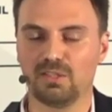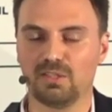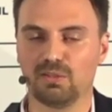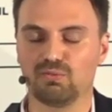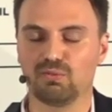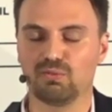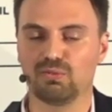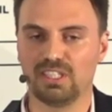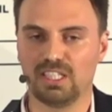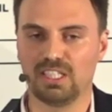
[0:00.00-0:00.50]

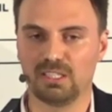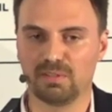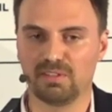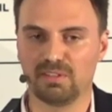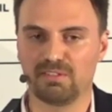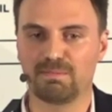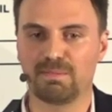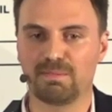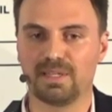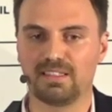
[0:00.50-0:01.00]
to deal
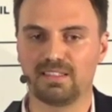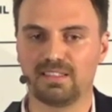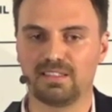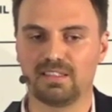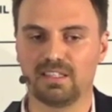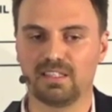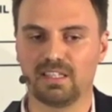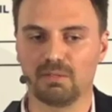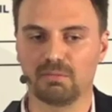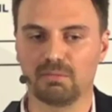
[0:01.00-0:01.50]
with. But
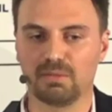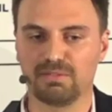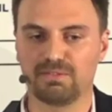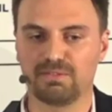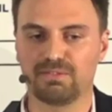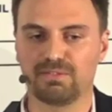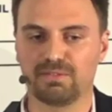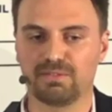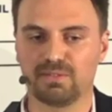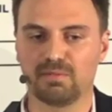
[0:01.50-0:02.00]

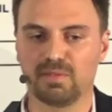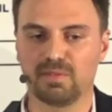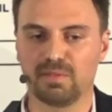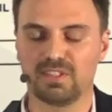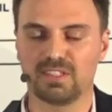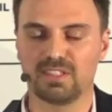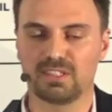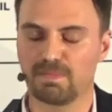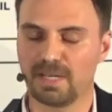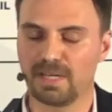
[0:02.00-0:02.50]
with
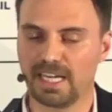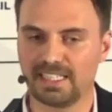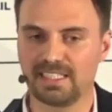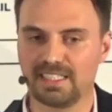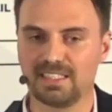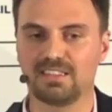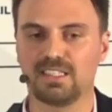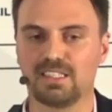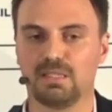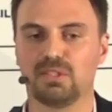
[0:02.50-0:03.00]
the spike
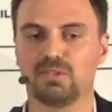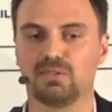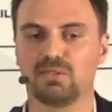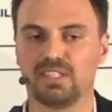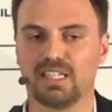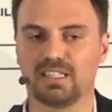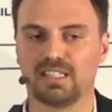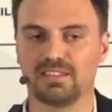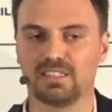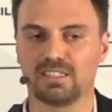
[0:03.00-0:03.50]
in
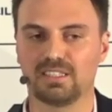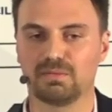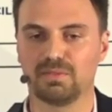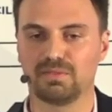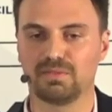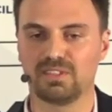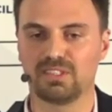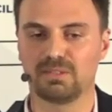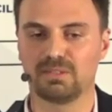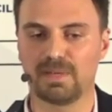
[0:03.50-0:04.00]
semiconductors,
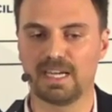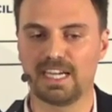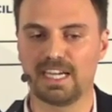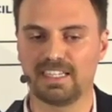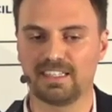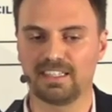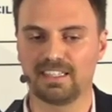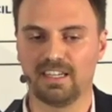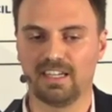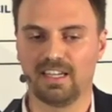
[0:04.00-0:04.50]
with the
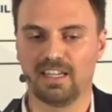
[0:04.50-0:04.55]
spike